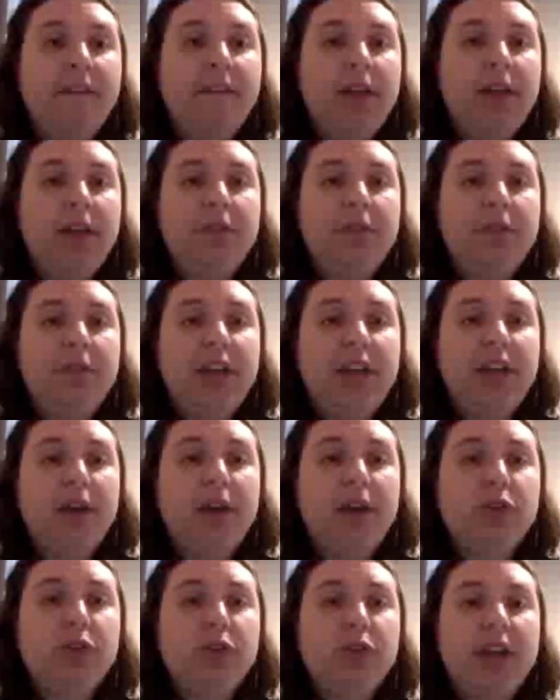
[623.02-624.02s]
The character
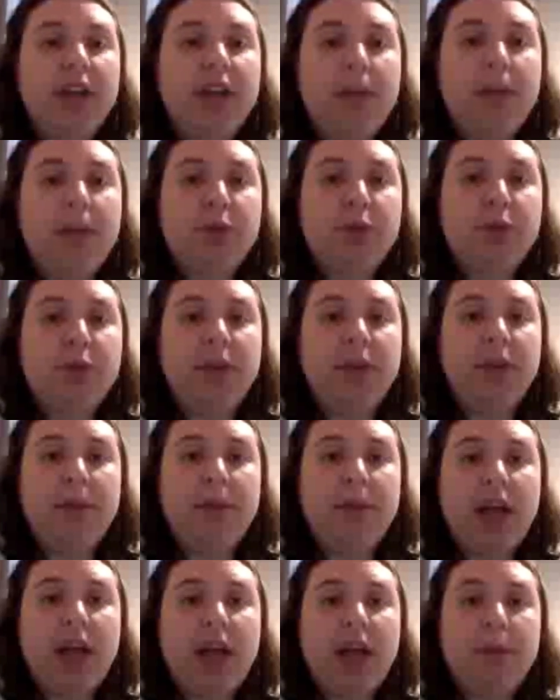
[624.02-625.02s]
Kemp is William Kemp,
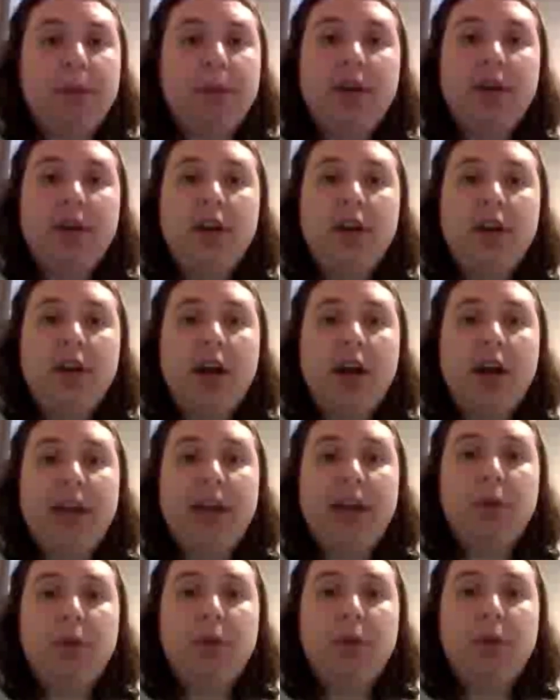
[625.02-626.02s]
a highly
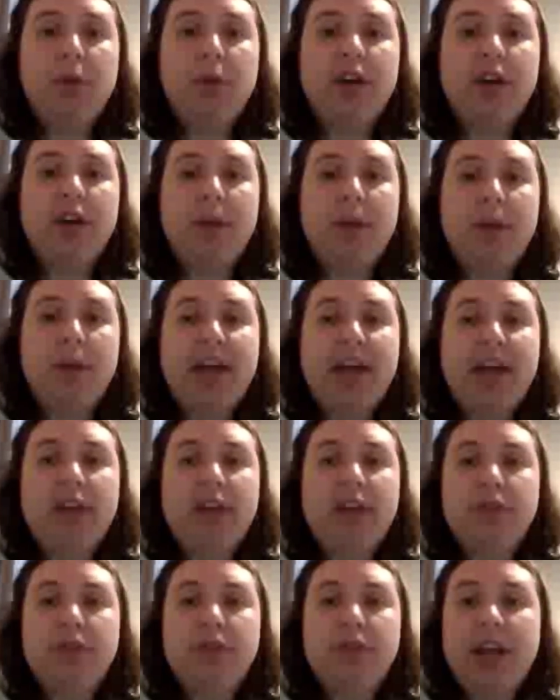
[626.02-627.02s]
regarded comic actor of
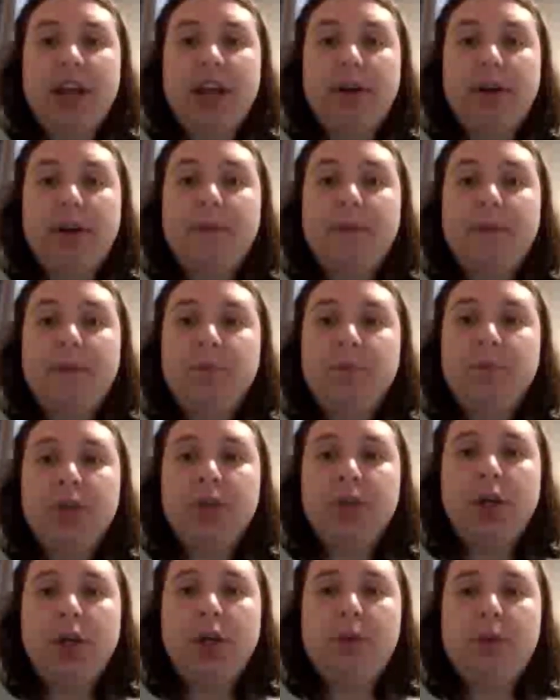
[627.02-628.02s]
the era, who
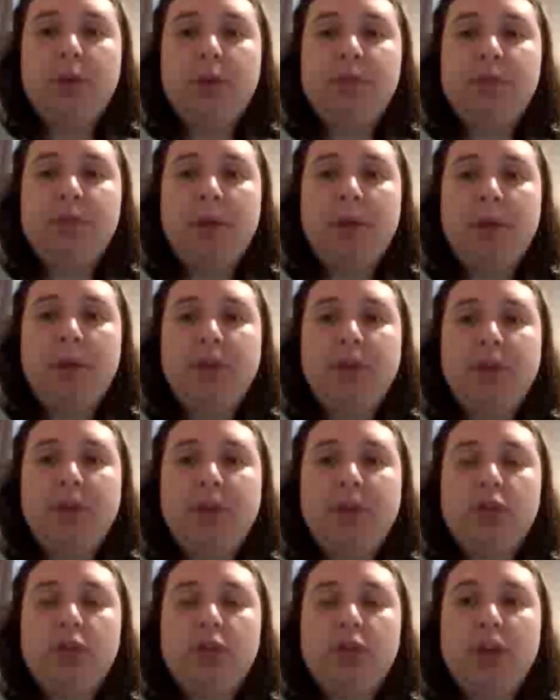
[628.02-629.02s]
was a member of the Lord
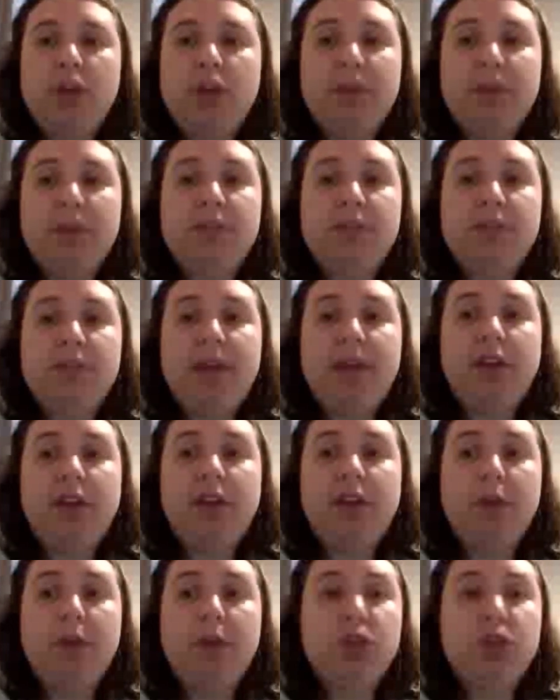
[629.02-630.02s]
Chamberlain's men along with
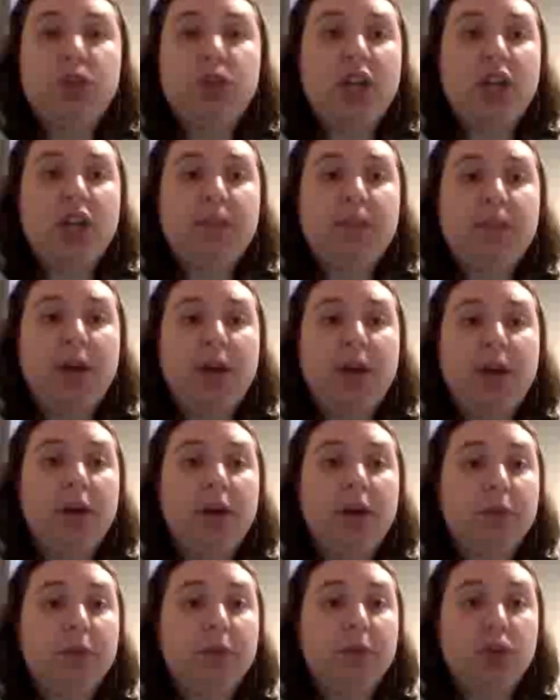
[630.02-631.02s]
Shakespeare and
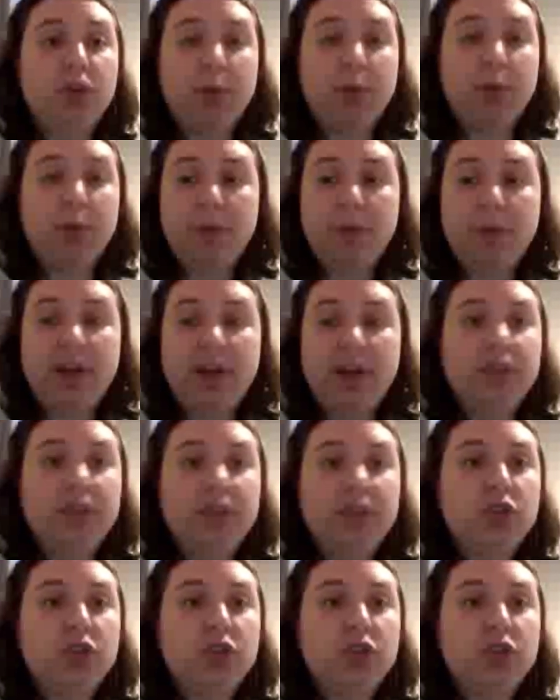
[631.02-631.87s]
Richard Burbage.